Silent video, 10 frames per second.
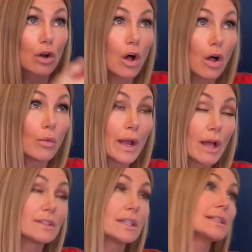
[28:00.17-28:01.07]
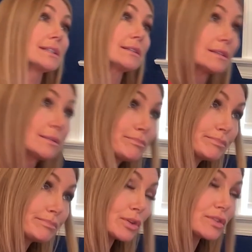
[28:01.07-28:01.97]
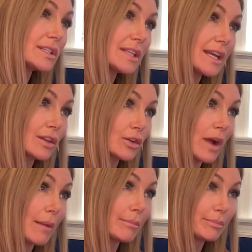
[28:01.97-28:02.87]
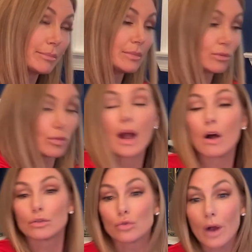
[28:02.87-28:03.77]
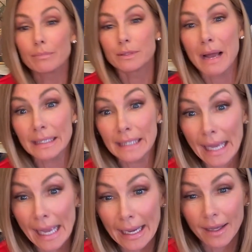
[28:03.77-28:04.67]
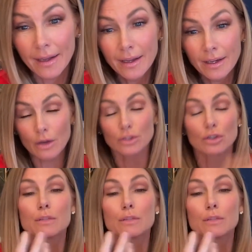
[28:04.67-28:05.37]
hallway, all of a sudden this person's laying on the ground, grabs my leg, starts